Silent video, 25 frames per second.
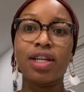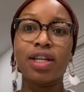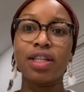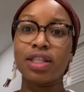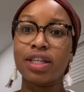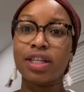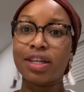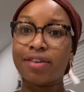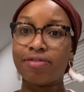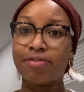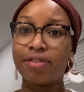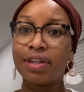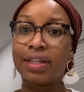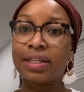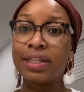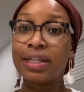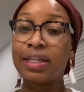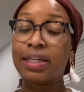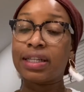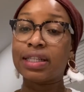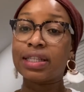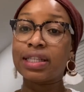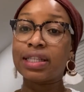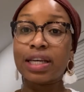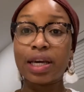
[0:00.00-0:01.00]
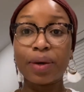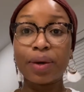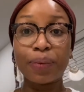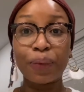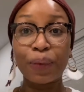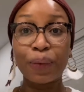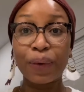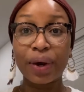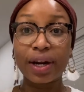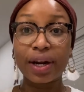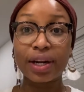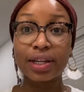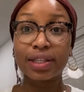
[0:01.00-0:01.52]
Definitely
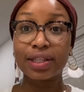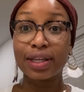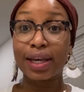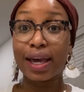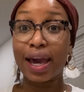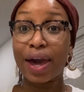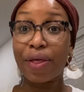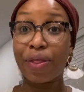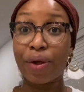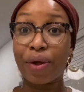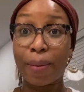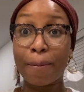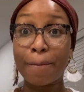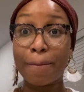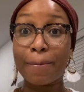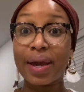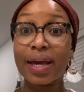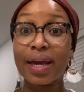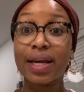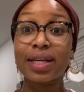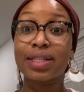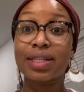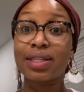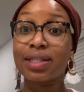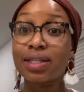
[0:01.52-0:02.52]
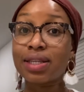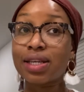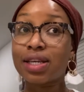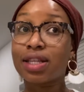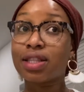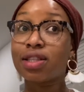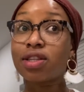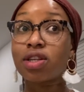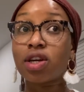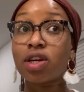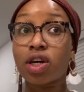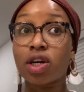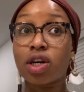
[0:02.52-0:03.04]
teamwork together makes
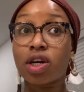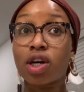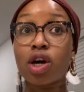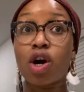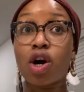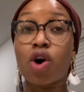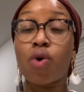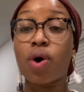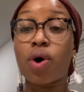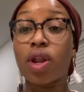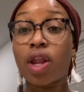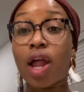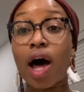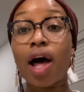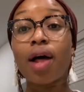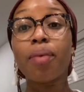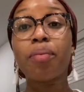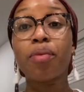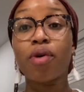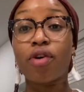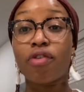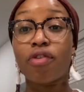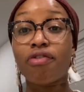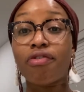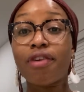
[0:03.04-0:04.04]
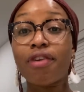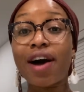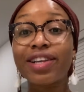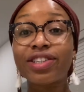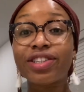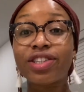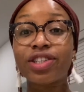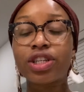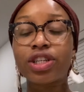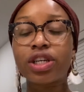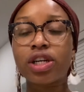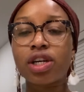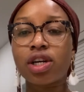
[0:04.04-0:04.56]
it go a lot more
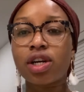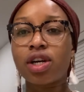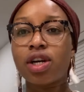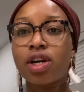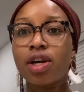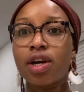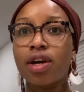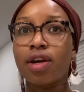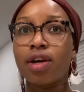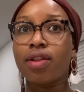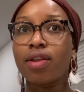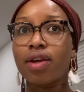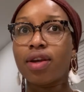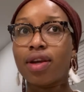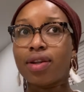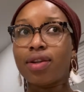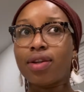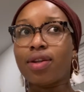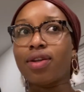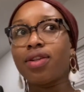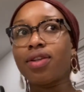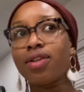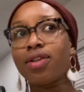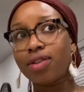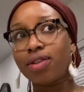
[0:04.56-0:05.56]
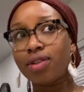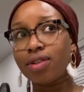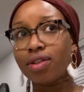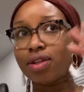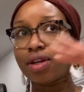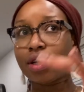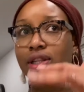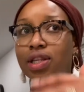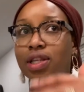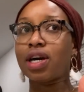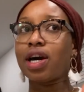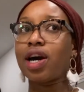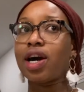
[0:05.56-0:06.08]
faster than the
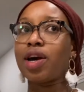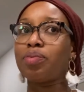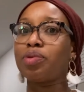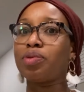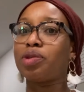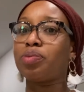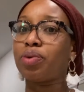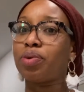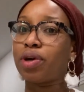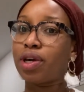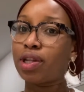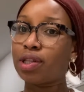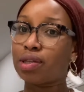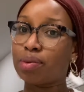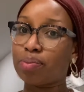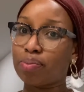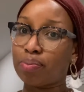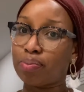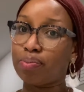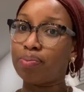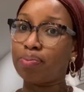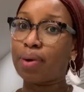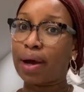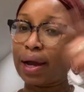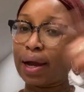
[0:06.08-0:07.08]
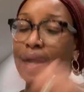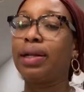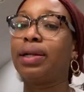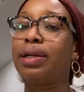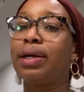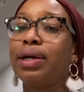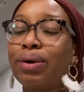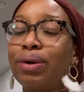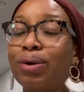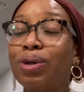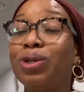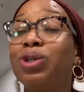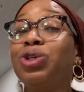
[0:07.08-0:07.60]
time spent buying the
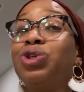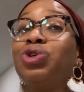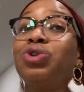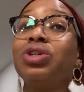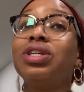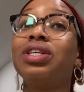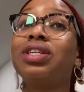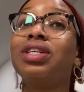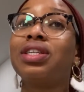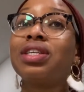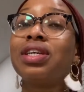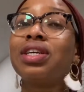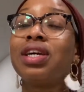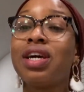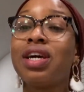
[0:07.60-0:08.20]
groceries.